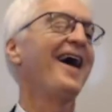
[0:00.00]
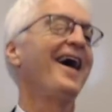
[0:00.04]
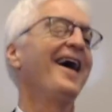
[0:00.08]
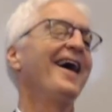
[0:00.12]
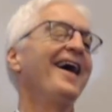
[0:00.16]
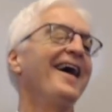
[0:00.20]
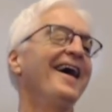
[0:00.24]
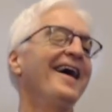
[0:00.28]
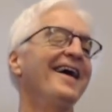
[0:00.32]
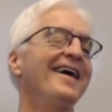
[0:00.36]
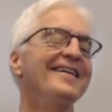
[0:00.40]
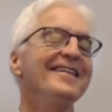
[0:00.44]

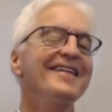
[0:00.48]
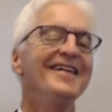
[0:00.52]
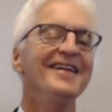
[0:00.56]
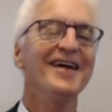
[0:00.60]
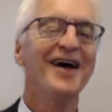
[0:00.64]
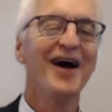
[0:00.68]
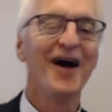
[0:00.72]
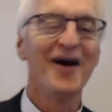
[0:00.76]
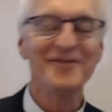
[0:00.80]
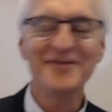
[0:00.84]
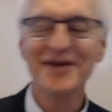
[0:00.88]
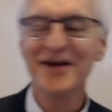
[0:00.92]

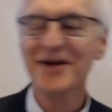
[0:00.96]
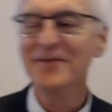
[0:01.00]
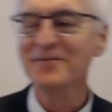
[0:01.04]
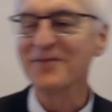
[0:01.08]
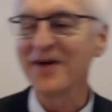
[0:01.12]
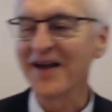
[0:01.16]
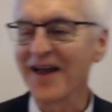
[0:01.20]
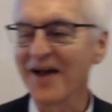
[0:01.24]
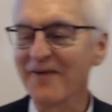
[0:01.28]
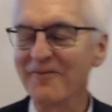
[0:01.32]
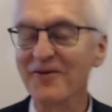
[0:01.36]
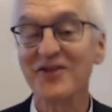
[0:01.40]
um,
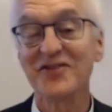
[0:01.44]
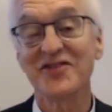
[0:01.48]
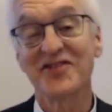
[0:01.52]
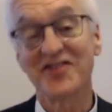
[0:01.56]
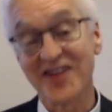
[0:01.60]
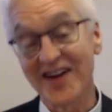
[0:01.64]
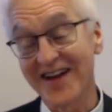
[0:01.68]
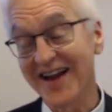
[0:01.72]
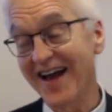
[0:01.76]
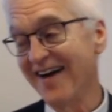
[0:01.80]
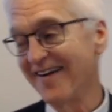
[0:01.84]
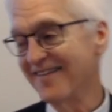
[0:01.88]
but I wouldn't
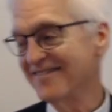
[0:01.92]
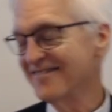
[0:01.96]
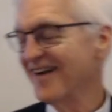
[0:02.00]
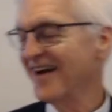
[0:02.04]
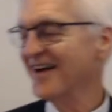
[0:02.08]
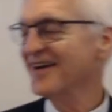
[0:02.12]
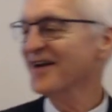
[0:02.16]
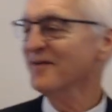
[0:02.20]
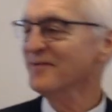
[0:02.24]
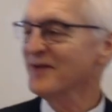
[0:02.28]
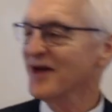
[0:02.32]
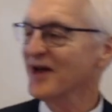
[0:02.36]
sit up,
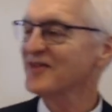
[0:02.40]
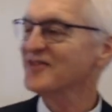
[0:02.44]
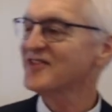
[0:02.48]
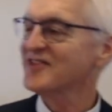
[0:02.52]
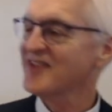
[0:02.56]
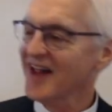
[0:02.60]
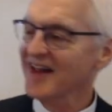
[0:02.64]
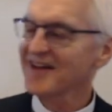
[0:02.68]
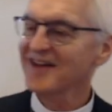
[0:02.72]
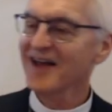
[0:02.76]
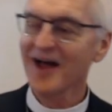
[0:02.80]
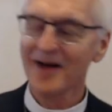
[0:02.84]
right? I mean, I'd
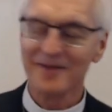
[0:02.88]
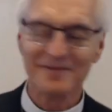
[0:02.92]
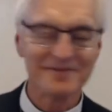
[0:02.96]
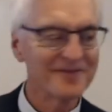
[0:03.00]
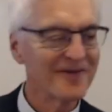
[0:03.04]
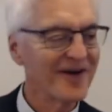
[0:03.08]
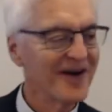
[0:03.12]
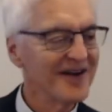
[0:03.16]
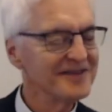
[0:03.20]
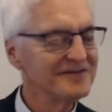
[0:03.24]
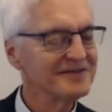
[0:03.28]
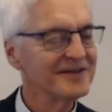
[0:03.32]
stand up,
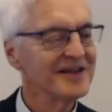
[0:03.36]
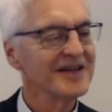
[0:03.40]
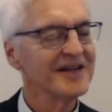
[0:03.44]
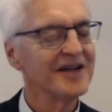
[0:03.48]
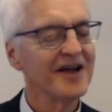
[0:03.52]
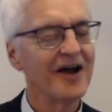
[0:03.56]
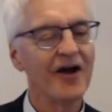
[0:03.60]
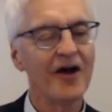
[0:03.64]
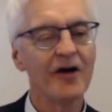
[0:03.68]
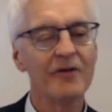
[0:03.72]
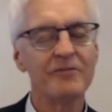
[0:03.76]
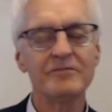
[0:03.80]
right?
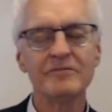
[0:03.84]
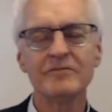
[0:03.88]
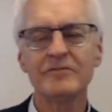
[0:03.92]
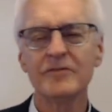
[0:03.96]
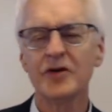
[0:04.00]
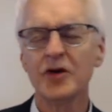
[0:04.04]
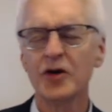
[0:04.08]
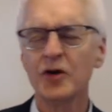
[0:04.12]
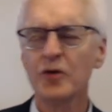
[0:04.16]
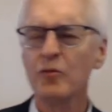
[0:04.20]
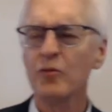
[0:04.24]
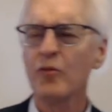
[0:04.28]

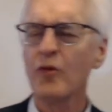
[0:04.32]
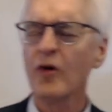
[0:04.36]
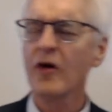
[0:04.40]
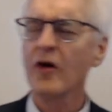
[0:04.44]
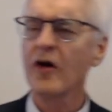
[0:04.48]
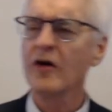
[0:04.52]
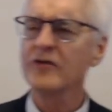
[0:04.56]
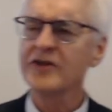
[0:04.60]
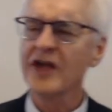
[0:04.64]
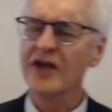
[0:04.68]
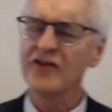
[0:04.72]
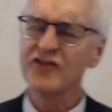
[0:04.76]
Um,
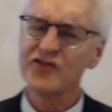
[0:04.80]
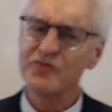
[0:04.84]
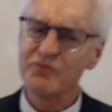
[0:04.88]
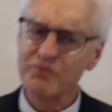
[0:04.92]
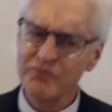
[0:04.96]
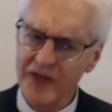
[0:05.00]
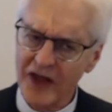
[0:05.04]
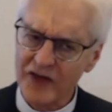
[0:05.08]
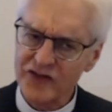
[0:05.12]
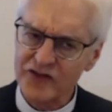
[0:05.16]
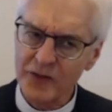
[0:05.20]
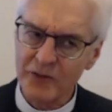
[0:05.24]
well, that's,
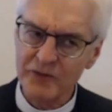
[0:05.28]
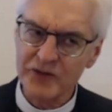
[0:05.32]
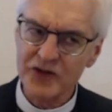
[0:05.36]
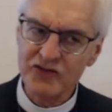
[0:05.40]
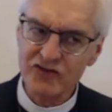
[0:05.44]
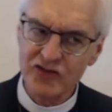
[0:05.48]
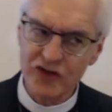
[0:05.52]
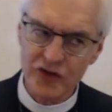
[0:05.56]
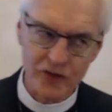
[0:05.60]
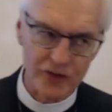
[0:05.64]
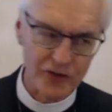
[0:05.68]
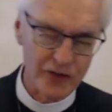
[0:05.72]
that's what we
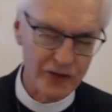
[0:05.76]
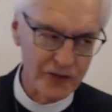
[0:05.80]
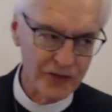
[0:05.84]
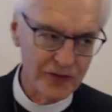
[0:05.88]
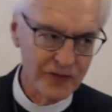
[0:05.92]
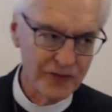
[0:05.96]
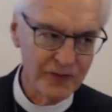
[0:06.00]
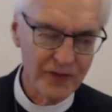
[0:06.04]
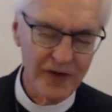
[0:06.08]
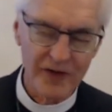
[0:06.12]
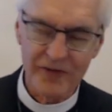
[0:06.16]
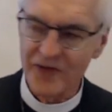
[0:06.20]

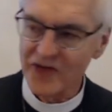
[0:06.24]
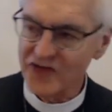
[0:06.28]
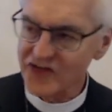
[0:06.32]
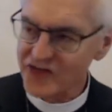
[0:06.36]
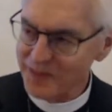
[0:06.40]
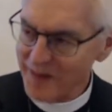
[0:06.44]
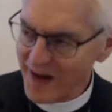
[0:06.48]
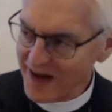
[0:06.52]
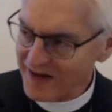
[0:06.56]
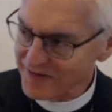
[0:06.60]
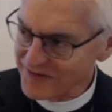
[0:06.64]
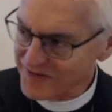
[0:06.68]
do. We're
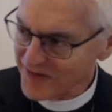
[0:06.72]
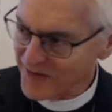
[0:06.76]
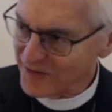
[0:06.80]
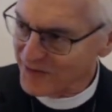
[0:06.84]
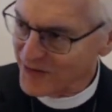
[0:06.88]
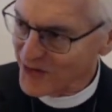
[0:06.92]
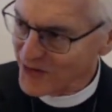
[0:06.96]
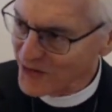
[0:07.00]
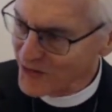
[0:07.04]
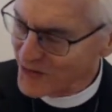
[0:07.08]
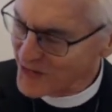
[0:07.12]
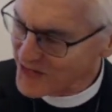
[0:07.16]
respectful.
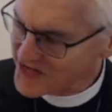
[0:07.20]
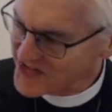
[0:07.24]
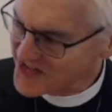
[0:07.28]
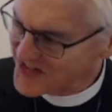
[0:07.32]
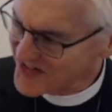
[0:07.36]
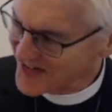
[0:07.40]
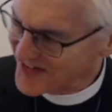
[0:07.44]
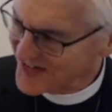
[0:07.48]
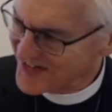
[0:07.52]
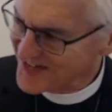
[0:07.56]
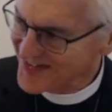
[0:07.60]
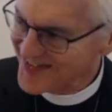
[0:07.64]
We're
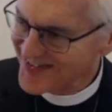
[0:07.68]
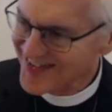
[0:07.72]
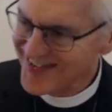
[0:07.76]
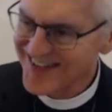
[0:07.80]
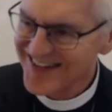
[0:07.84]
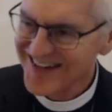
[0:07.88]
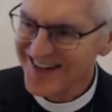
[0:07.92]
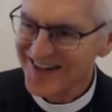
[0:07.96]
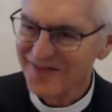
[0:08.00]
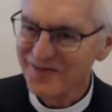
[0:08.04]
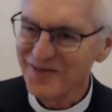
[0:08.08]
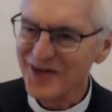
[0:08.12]
Christians.
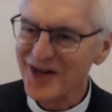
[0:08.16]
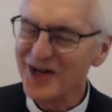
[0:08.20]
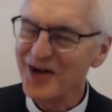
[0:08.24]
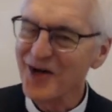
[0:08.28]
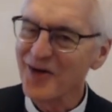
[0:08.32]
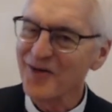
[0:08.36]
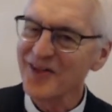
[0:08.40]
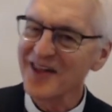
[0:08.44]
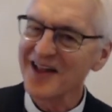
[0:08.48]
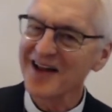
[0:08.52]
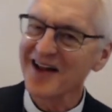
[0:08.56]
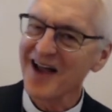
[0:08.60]
We
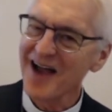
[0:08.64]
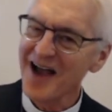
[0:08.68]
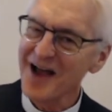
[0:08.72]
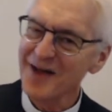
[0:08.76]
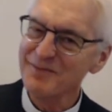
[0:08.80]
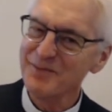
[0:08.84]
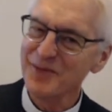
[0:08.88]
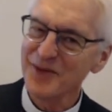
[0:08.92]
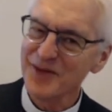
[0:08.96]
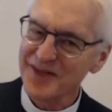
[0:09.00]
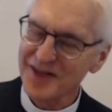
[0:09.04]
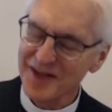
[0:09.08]
know that
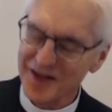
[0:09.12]
God put